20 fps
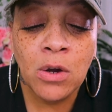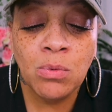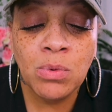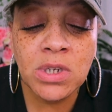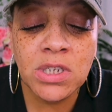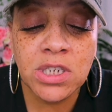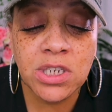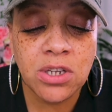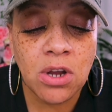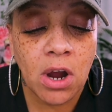
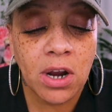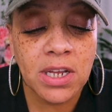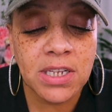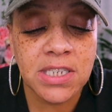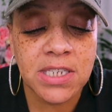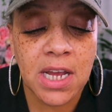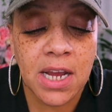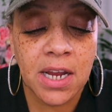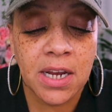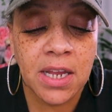We
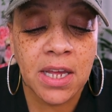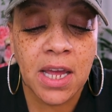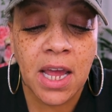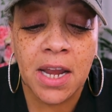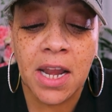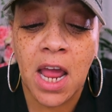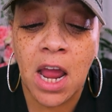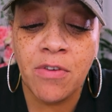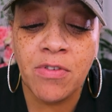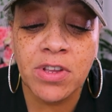started dating
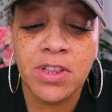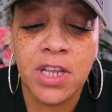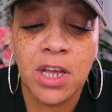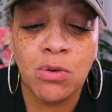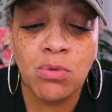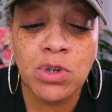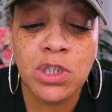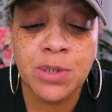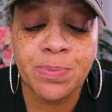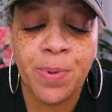and
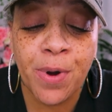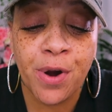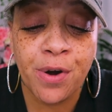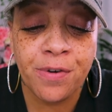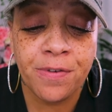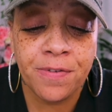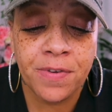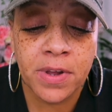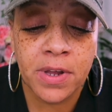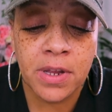everything was
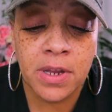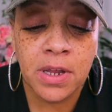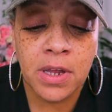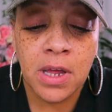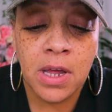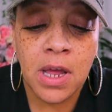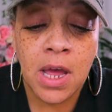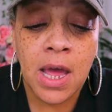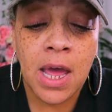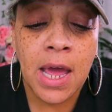perfect.
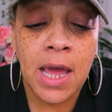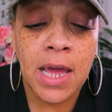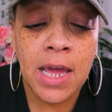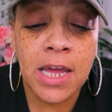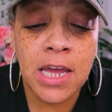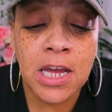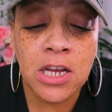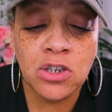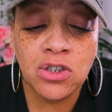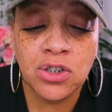
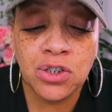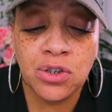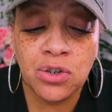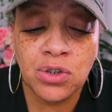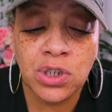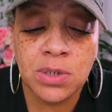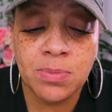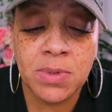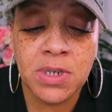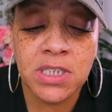He
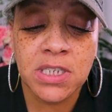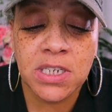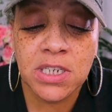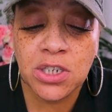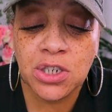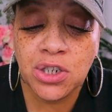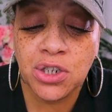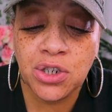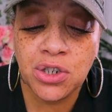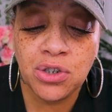introduced me to
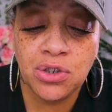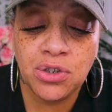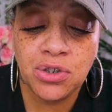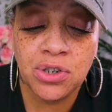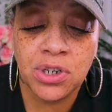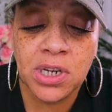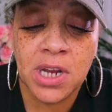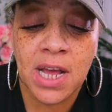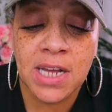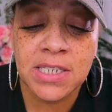his
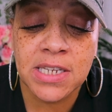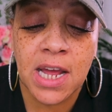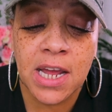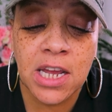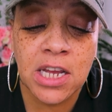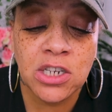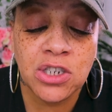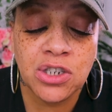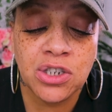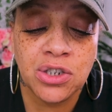children as I
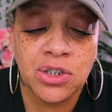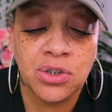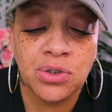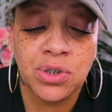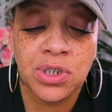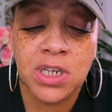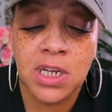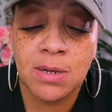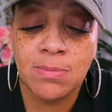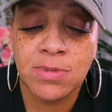
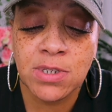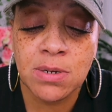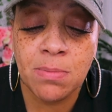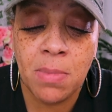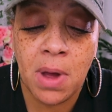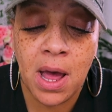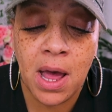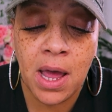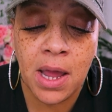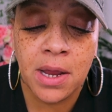introduced him to
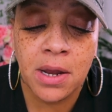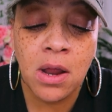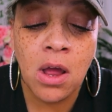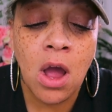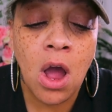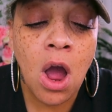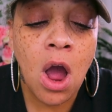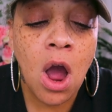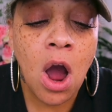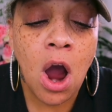mine.
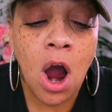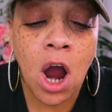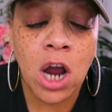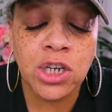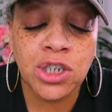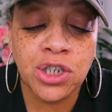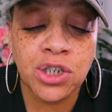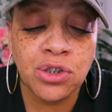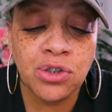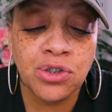
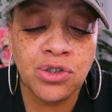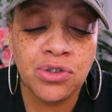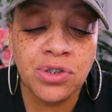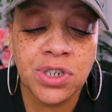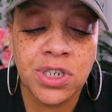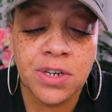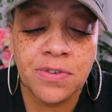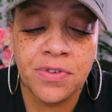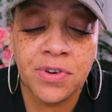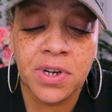Our
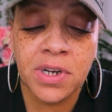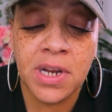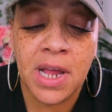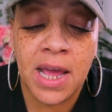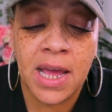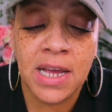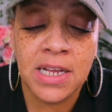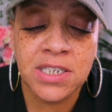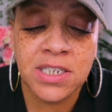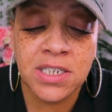children differed in
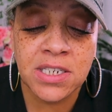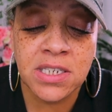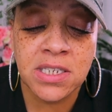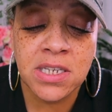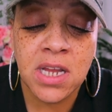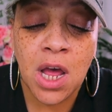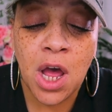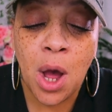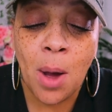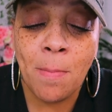
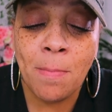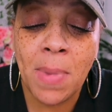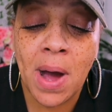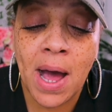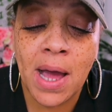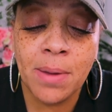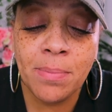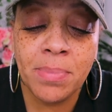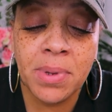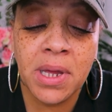ages,
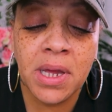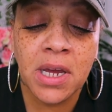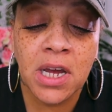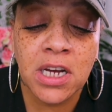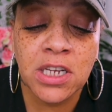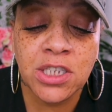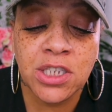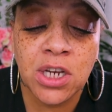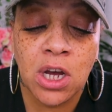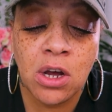mine being
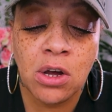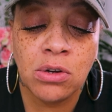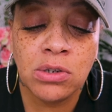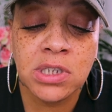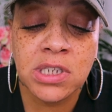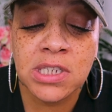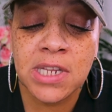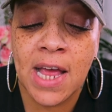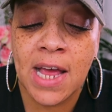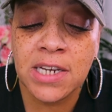
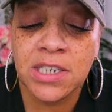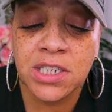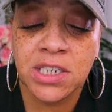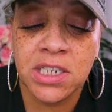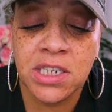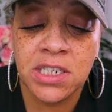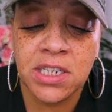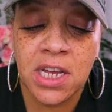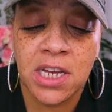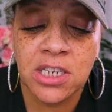adult slash
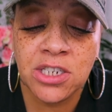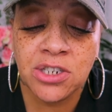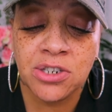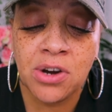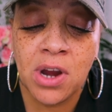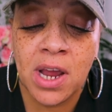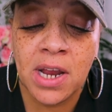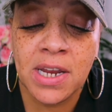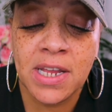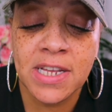
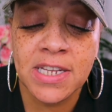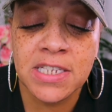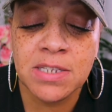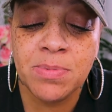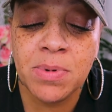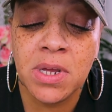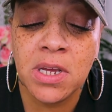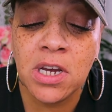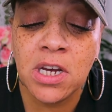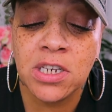teenager and his
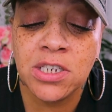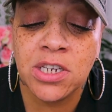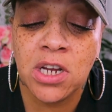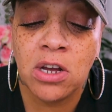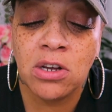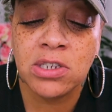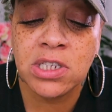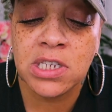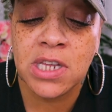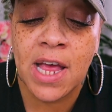being
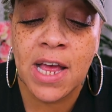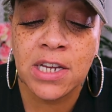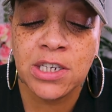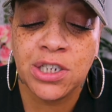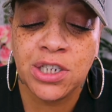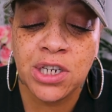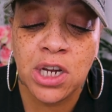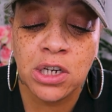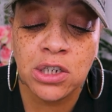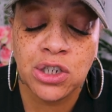adult
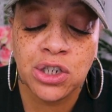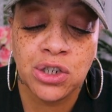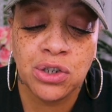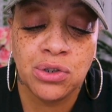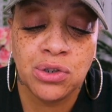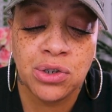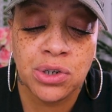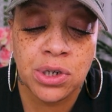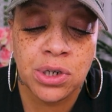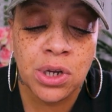slash young
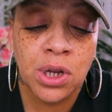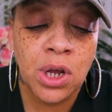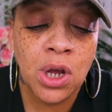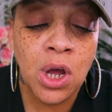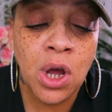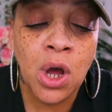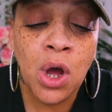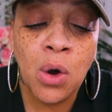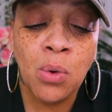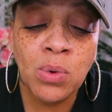children.
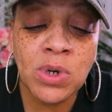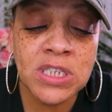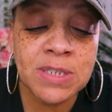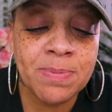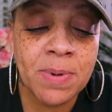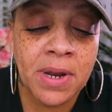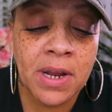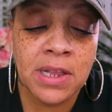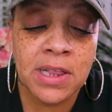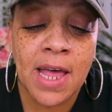We
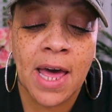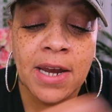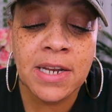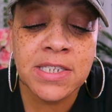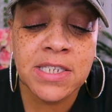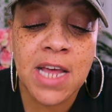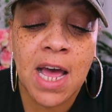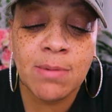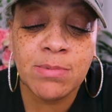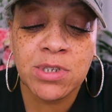spent a lot
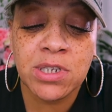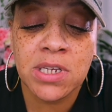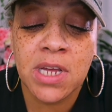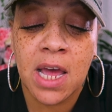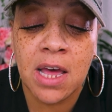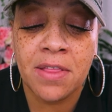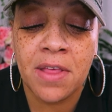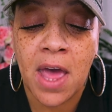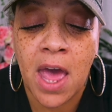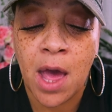of time
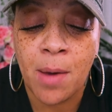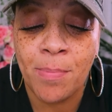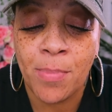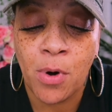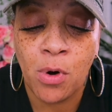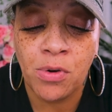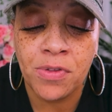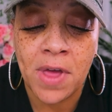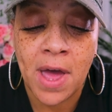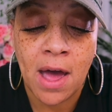together at
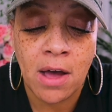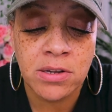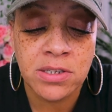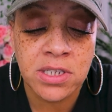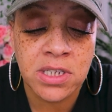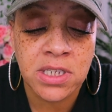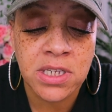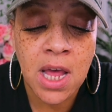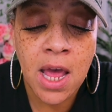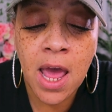both
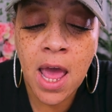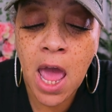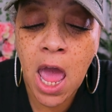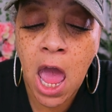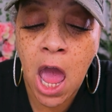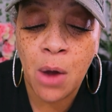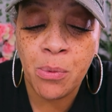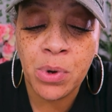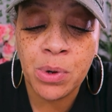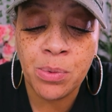houses
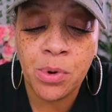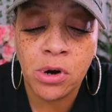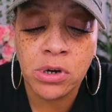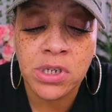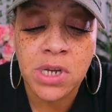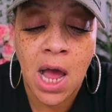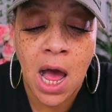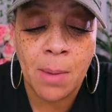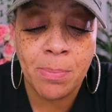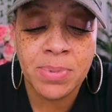and we
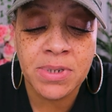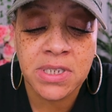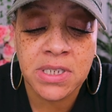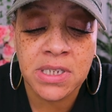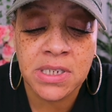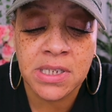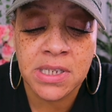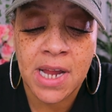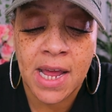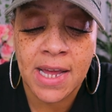worked
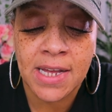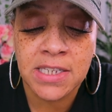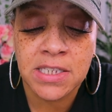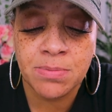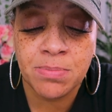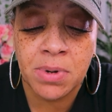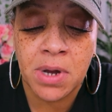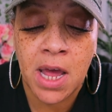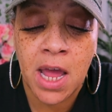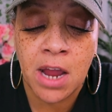opposite
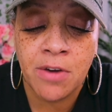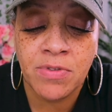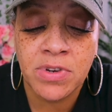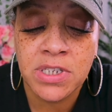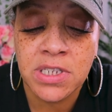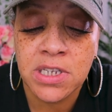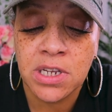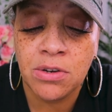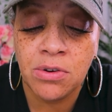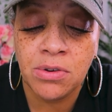nights, but
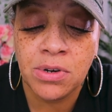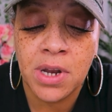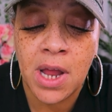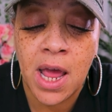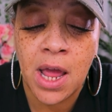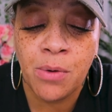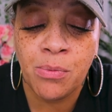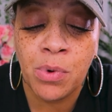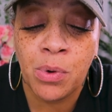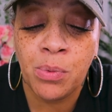every single
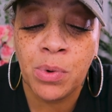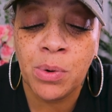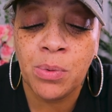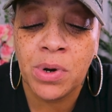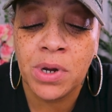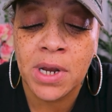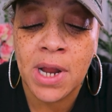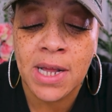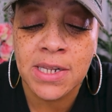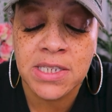night when we
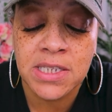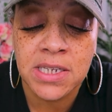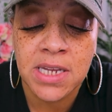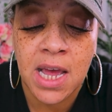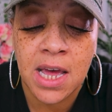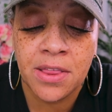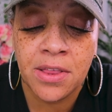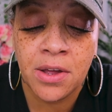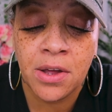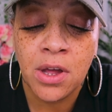were not
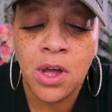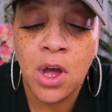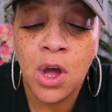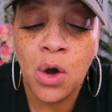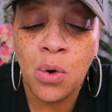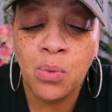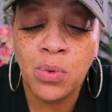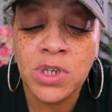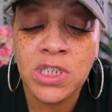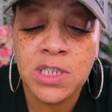together,
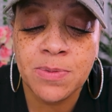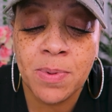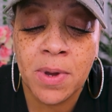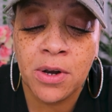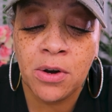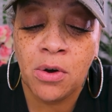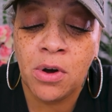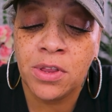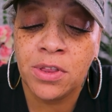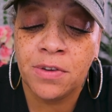we
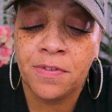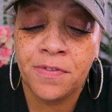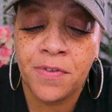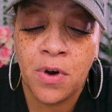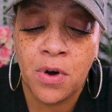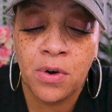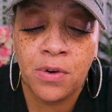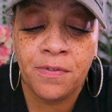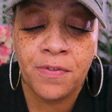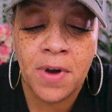spent on the
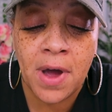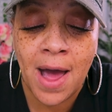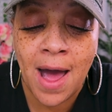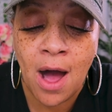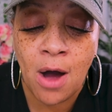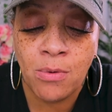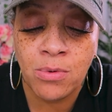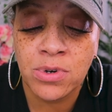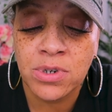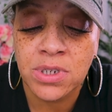phone for
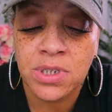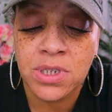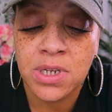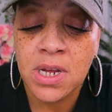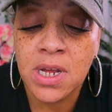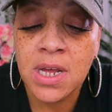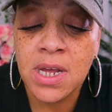hours.